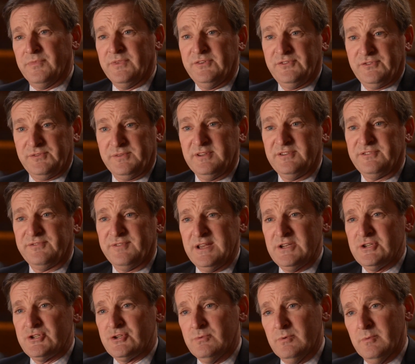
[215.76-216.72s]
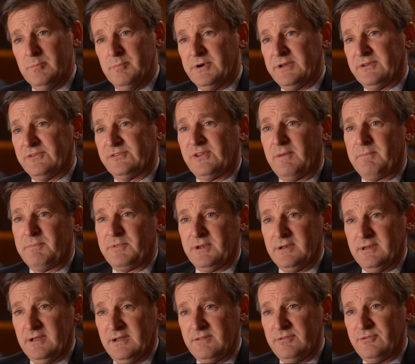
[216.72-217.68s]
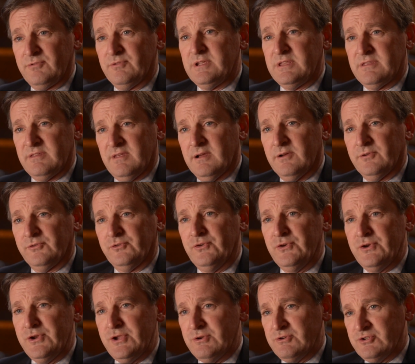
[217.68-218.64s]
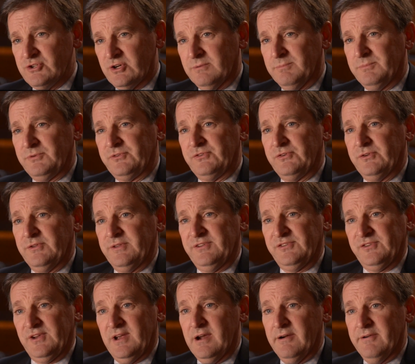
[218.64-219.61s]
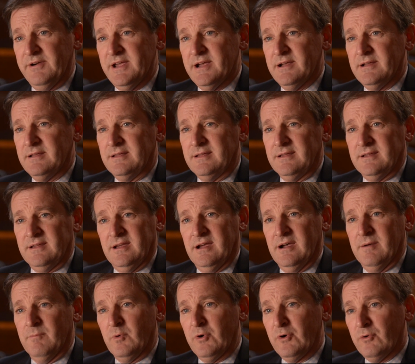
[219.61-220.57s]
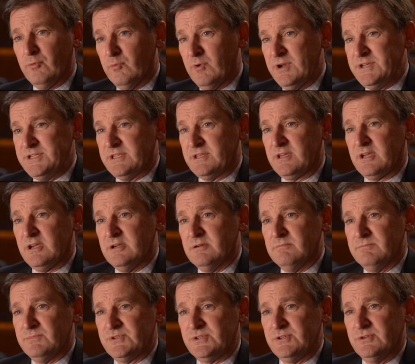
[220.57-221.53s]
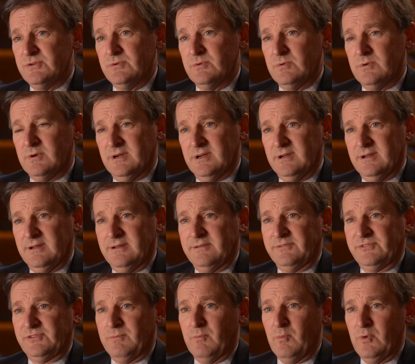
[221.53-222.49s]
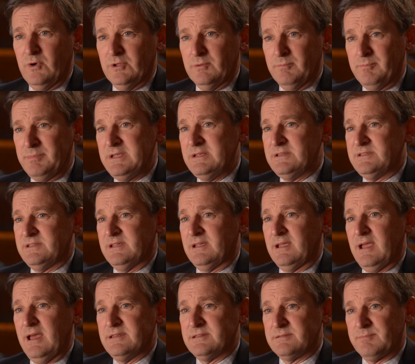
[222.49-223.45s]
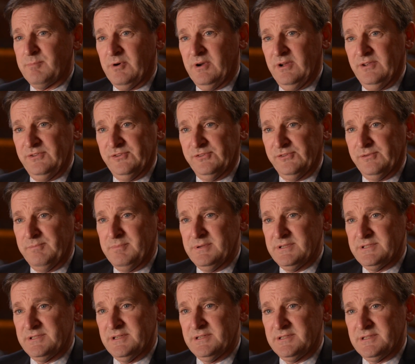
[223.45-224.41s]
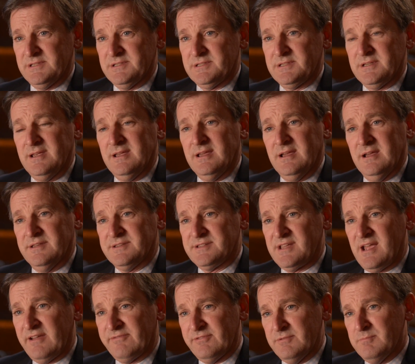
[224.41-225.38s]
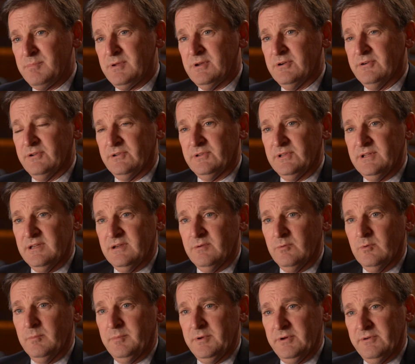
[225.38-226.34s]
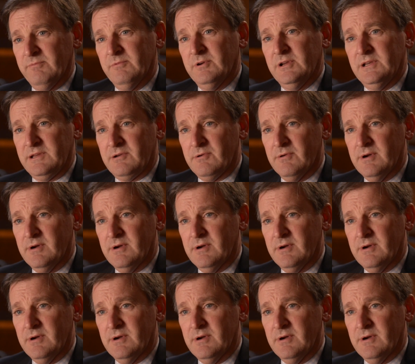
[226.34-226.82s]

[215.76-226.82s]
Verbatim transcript: This, this venture will bring something like 3,000 new jobs to this area. Um, we're already the home to uh, some world-beating enterprises and businesses, and to have Imperial here will be really